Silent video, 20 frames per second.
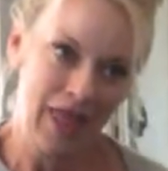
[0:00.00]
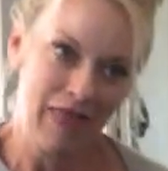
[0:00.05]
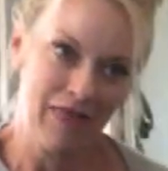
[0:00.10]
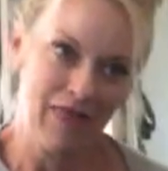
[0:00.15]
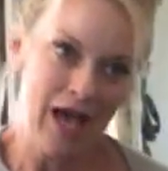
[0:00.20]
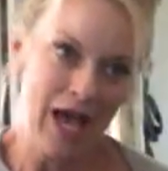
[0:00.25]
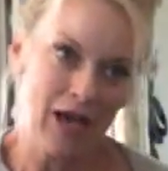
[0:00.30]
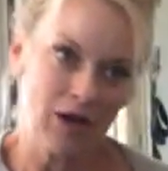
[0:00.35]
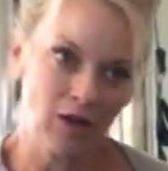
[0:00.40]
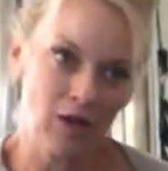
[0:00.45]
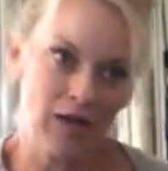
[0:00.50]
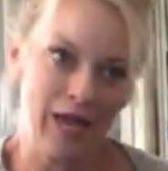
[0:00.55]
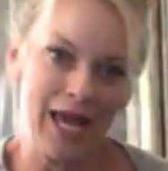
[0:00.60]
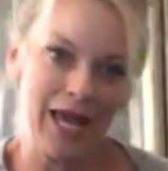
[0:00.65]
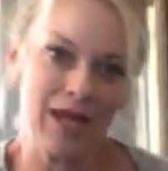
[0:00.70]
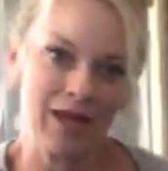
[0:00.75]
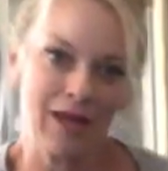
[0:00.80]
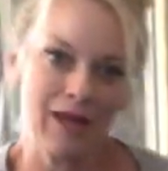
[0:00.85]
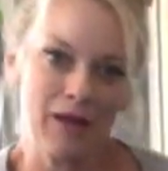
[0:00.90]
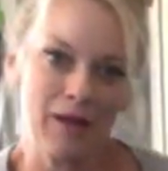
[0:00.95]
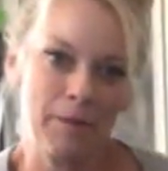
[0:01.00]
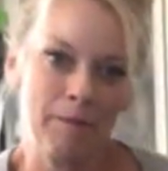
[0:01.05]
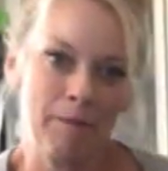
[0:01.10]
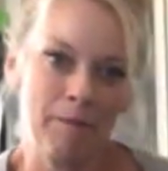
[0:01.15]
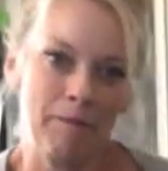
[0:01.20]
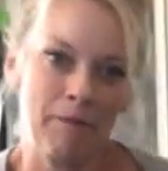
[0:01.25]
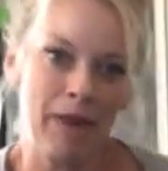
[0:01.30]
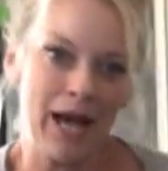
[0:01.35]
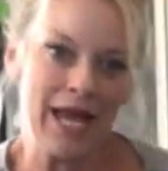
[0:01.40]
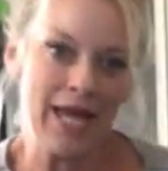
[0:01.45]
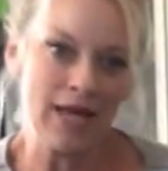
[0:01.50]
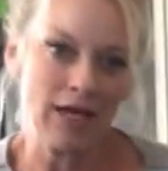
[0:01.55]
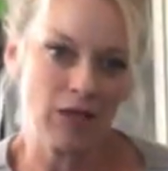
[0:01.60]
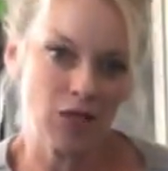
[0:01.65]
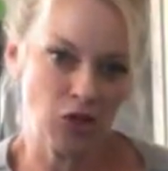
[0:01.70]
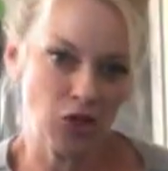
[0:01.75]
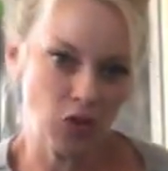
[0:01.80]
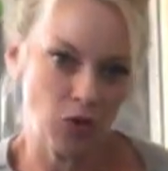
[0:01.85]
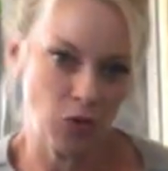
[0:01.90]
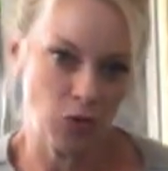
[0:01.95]
that are like a bike
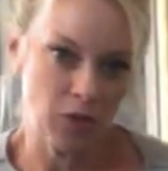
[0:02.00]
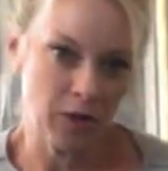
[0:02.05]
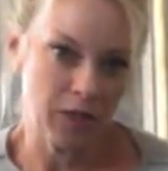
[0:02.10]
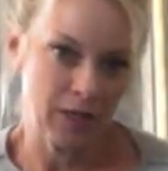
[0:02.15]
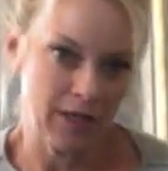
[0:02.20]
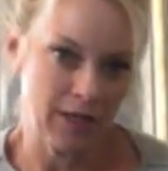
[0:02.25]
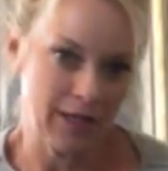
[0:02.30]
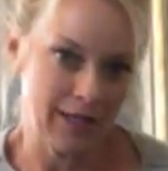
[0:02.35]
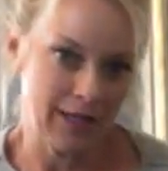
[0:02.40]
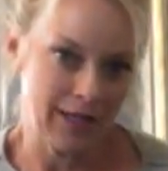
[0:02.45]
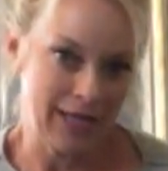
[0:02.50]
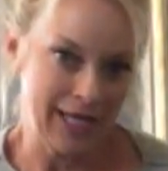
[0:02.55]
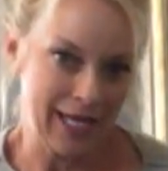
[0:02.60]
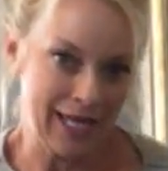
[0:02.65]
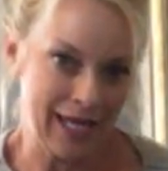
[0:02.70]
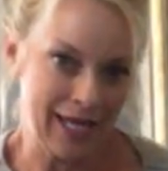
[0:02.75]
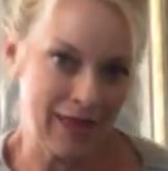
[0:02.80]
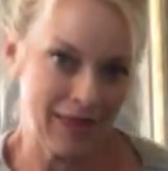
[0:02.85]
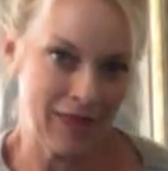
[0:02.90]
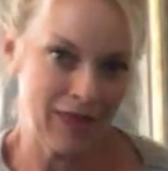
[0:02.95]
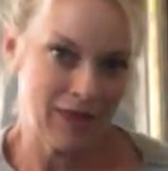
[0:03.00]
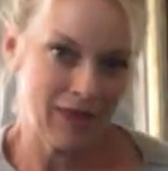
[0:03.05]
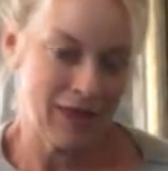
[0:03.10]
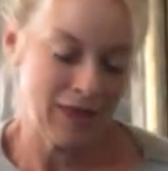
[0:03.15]
short length,